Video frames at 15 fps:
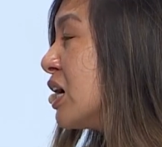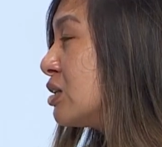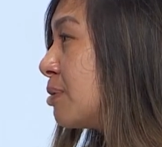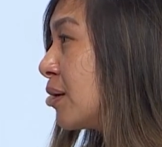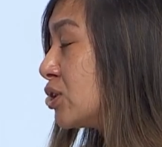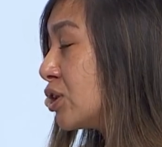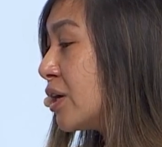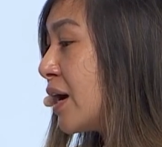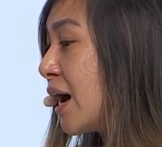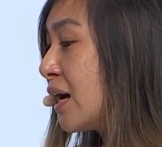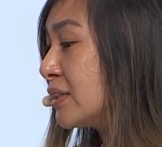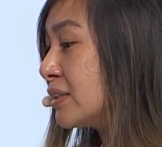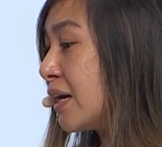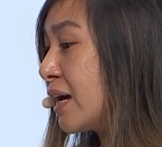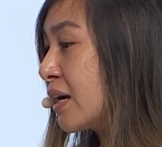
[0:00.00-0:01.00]
especially
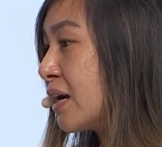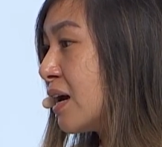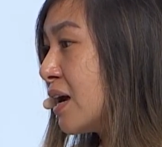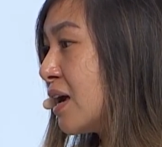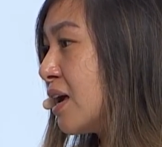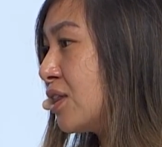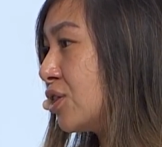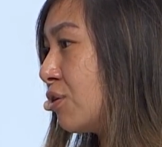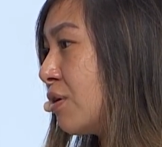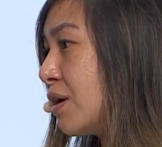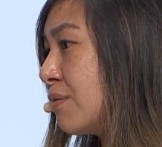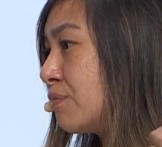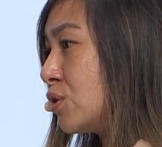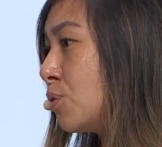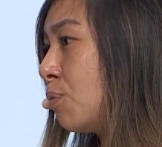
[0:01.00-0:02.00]
as like
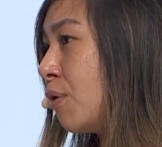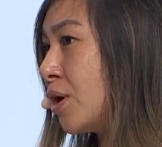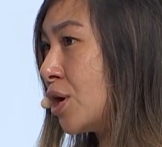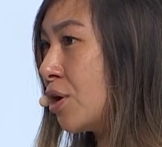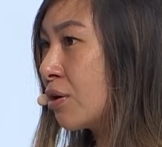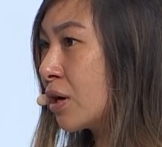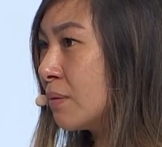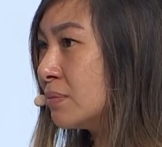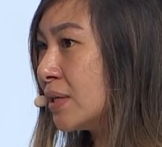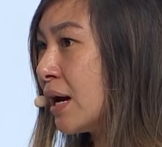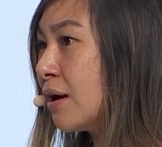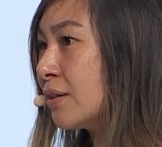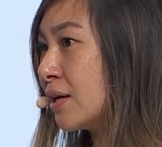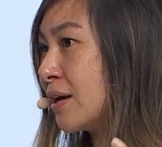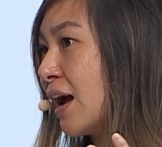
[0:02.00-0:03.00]
Ethereum 2.0 comes
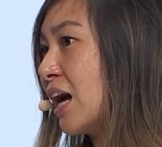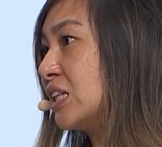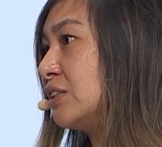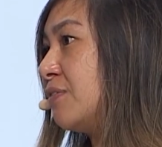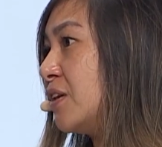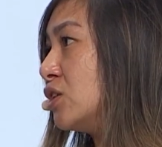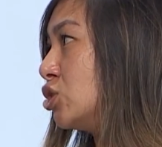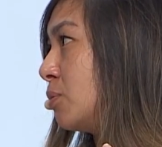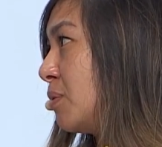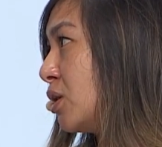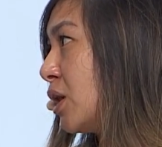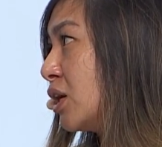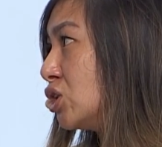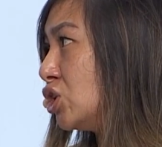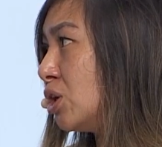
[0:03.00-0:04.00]
out. The gas fee should be a
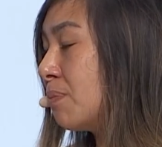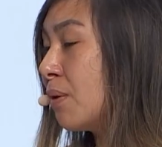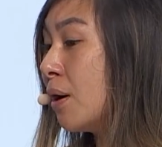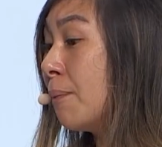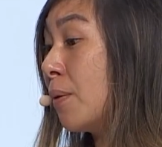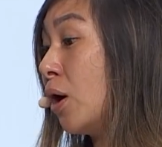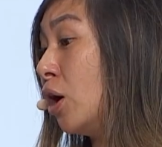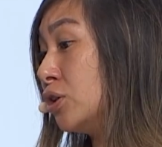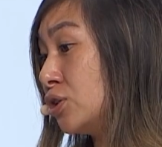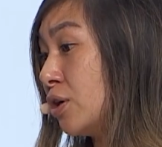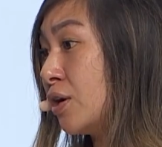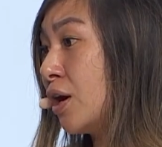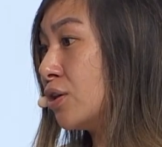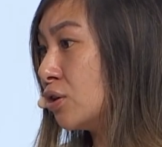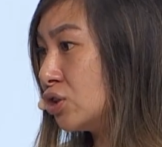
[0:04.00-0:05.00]
lot cheaper, but also
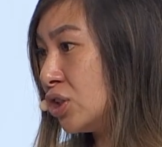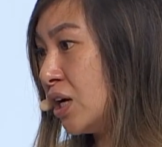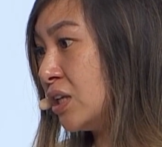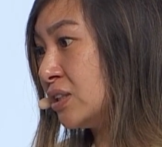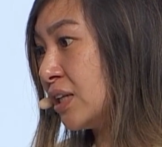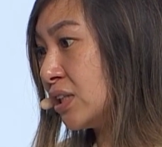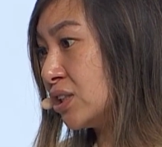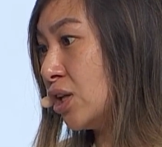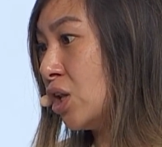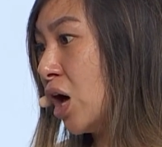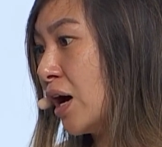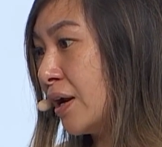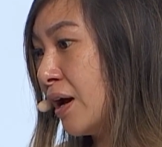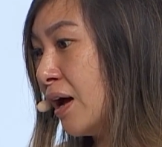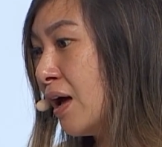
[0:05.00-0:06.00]
on other chains chains like
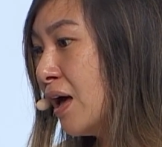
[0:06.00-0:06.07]
Solana.